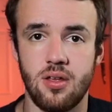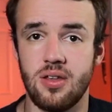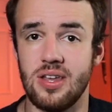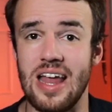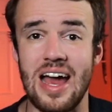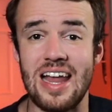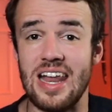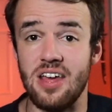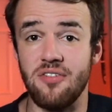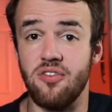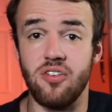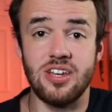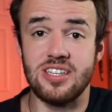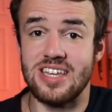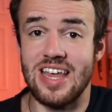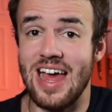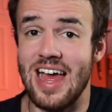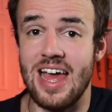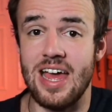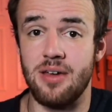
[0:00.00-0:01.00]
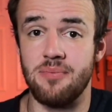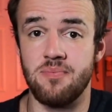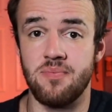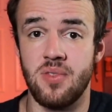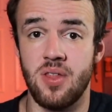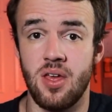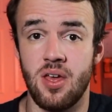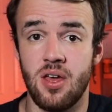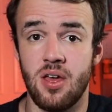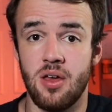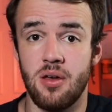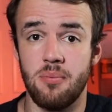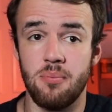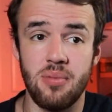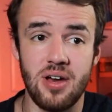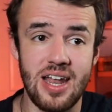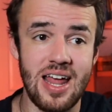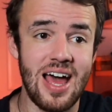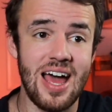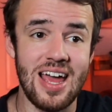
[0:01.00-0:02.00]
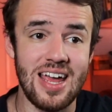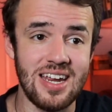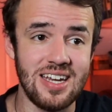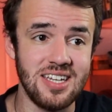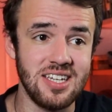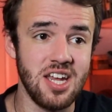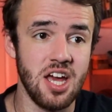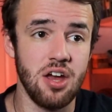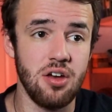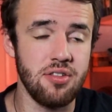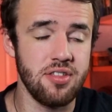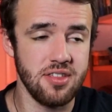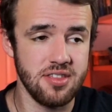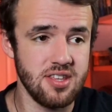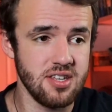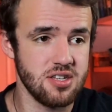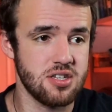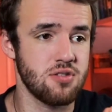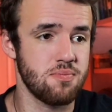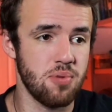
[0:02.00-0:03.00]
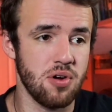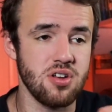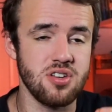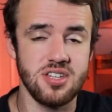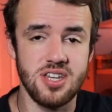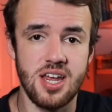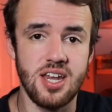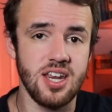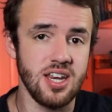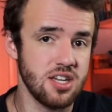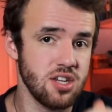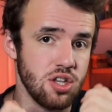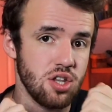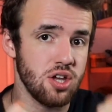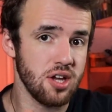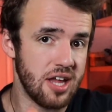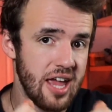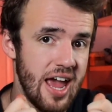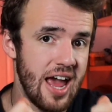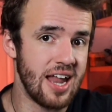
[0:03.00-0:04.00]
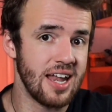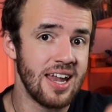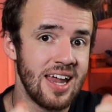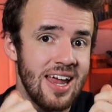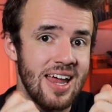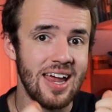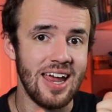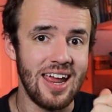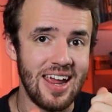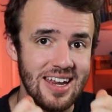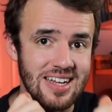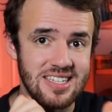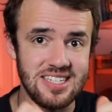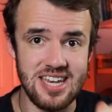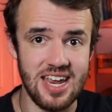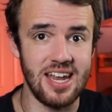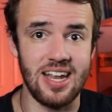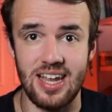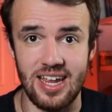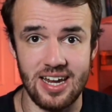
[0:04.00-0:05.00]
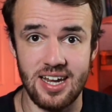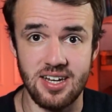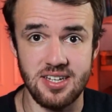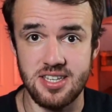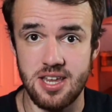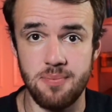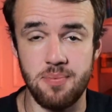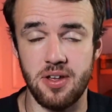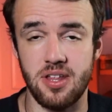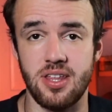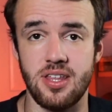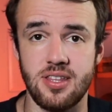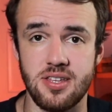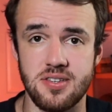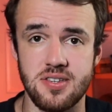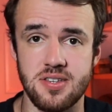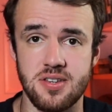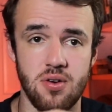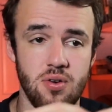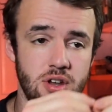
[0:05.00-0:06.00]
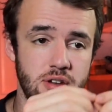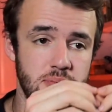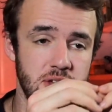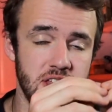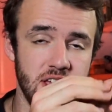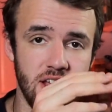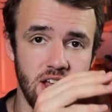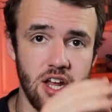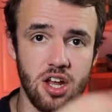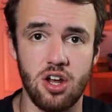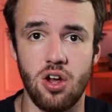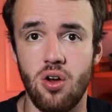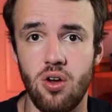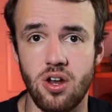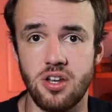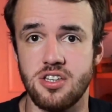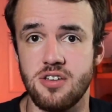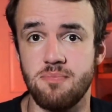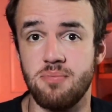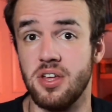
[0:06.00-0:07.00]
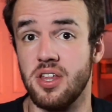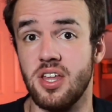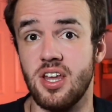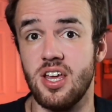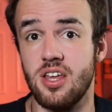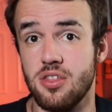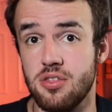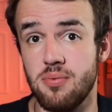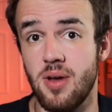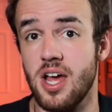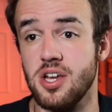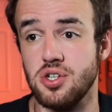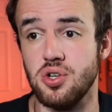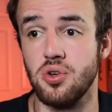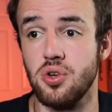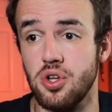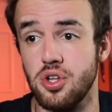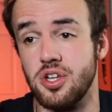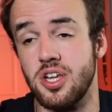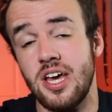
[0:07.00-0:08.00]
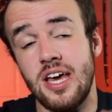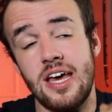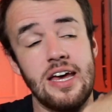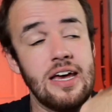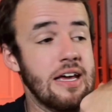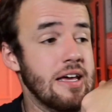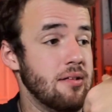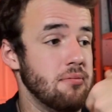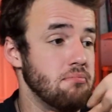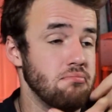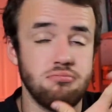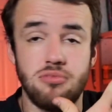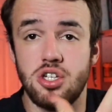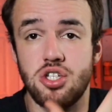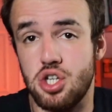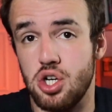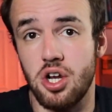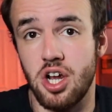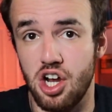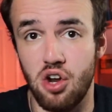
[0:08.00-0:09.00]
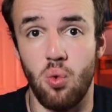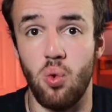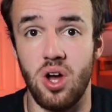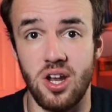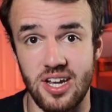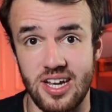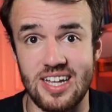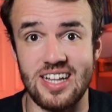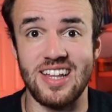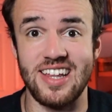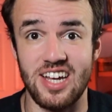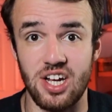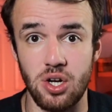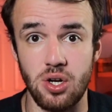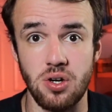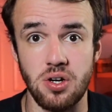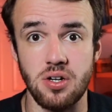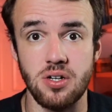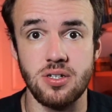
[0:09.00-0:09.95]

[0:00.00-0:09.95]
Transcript: Not every time, but I know that this is a person I need to look at intently. Now, typically this is going to be like a current ability threshold that you're going to want to clear.